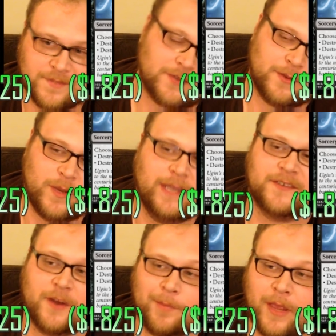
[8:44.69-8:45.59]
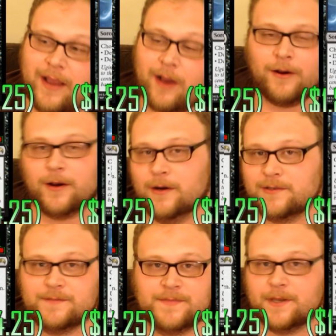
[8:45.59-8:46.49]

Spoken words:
so that we can start playing our cards.